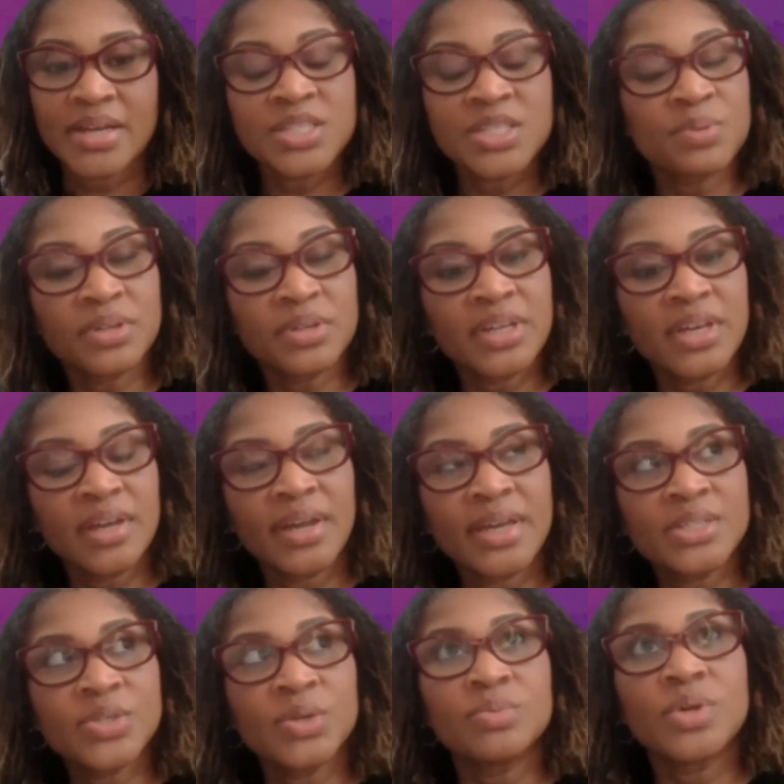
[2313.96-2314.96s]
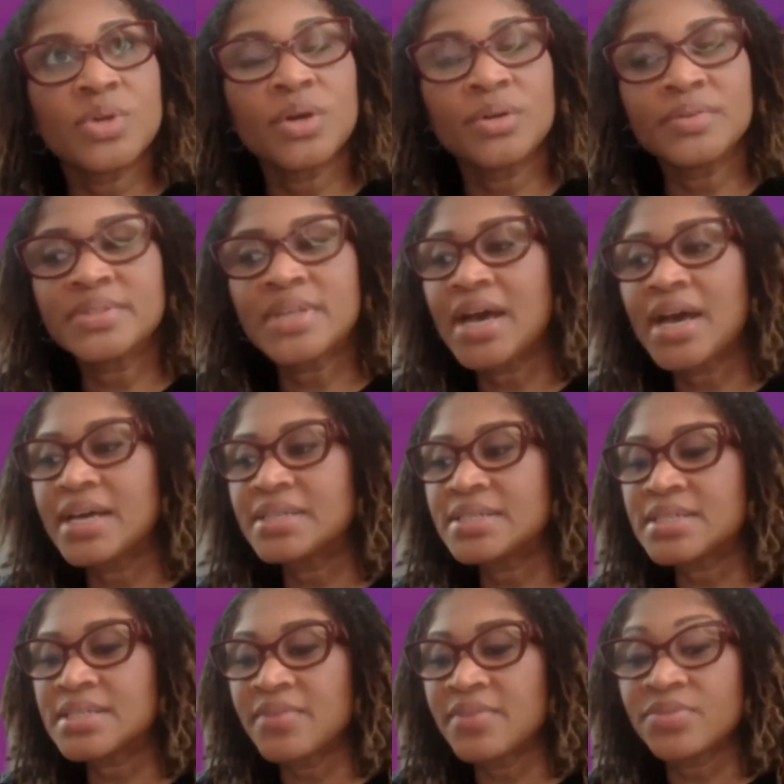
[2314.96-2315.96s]
that is really good. I don't know if
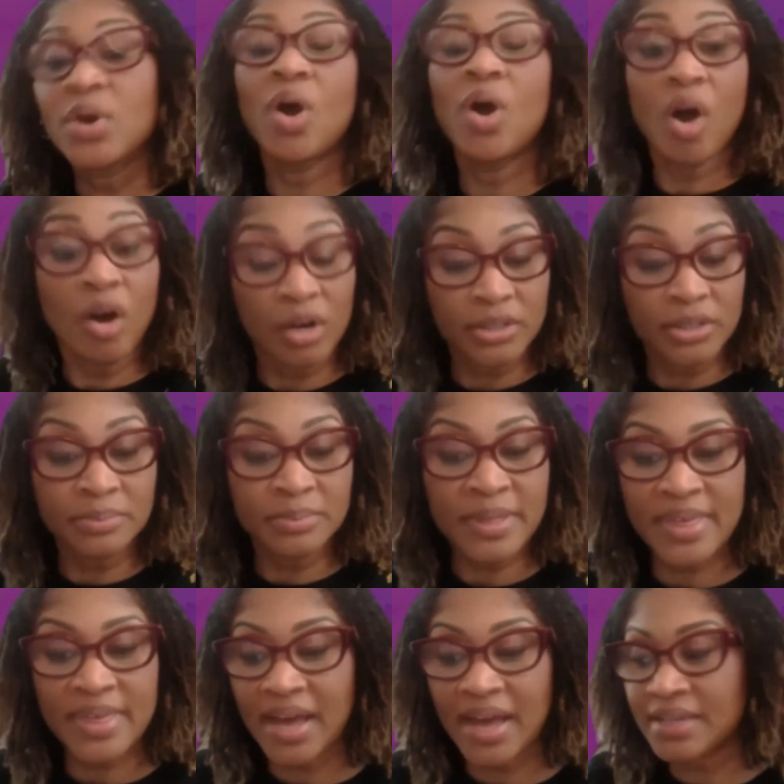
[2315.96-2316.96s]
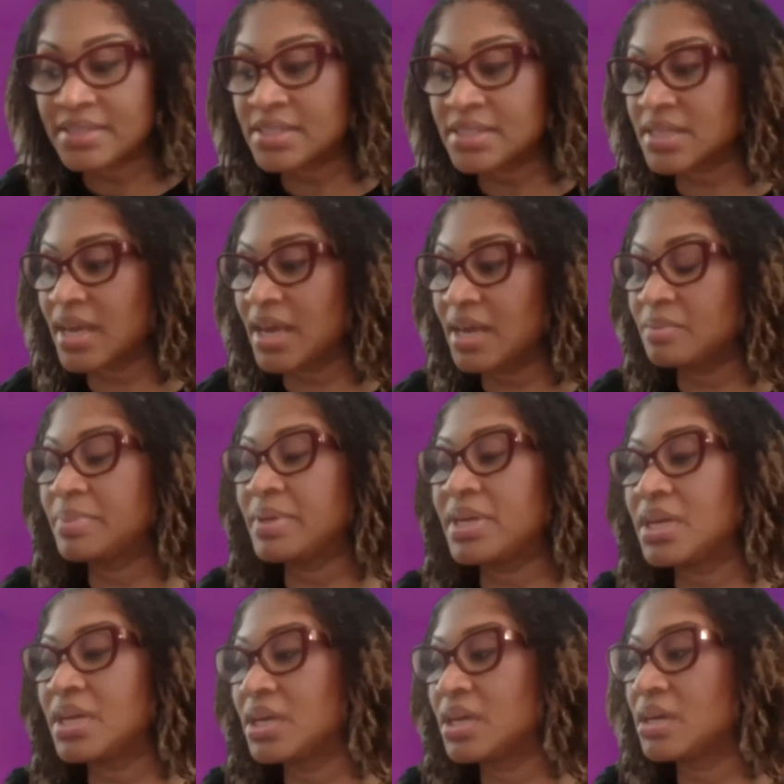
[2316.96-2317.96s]
the harm that can
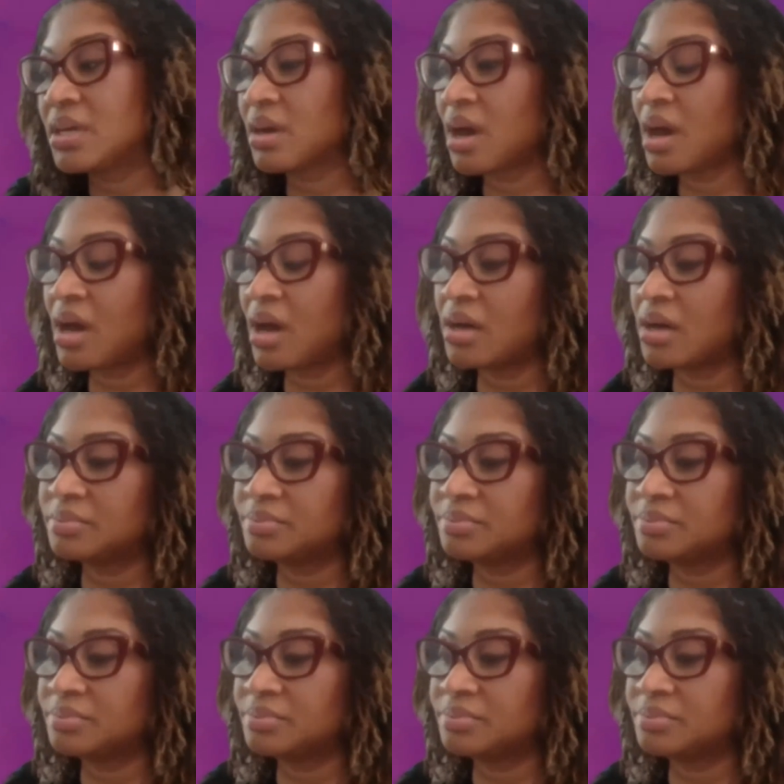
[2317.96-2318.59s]
be